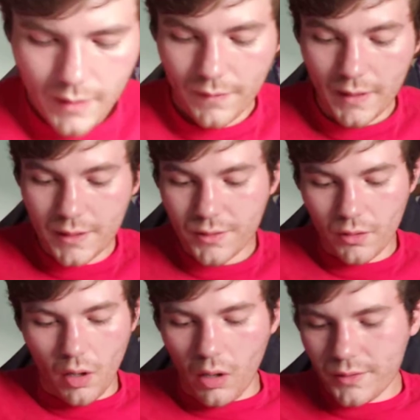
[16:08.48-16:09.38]
These
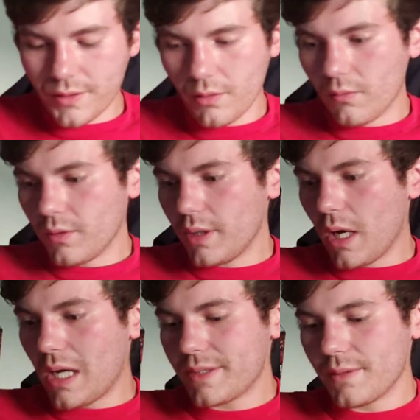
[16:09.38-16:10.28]
are also really
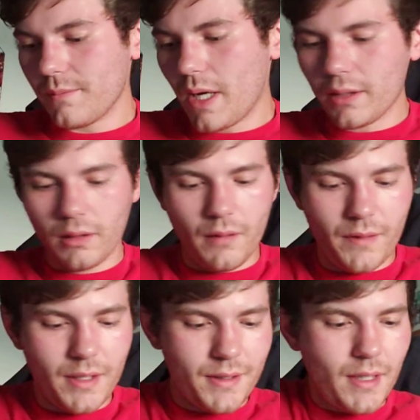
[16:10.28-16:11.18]
awesome. I love
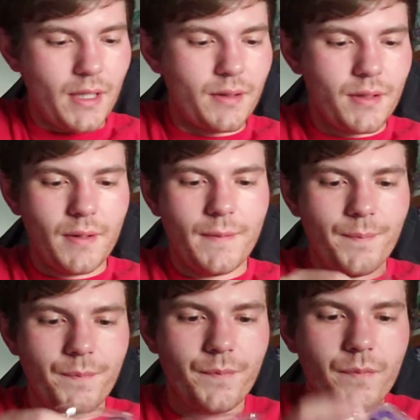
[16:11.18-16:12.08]
these things.
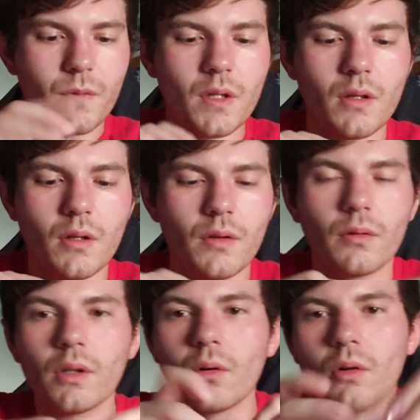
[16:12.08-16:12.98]
The
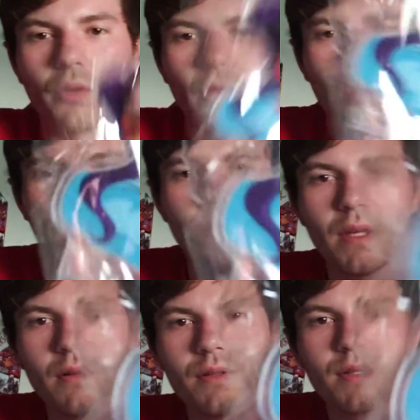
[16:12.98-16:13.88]
little acrylic
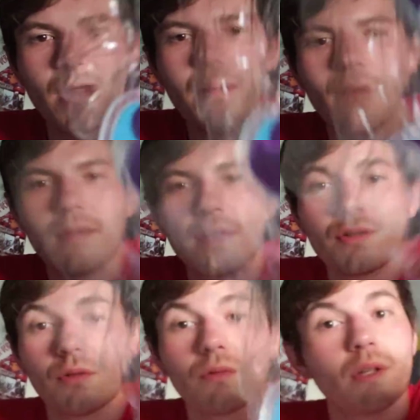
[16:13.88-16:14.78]
figures, these
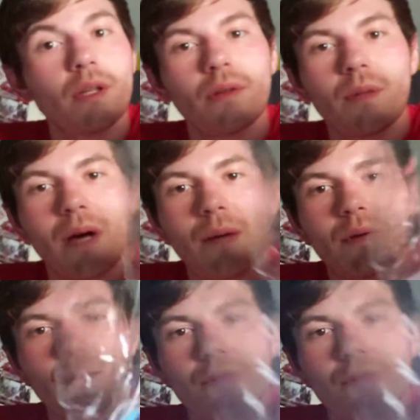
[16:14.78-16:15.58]
are really, really popular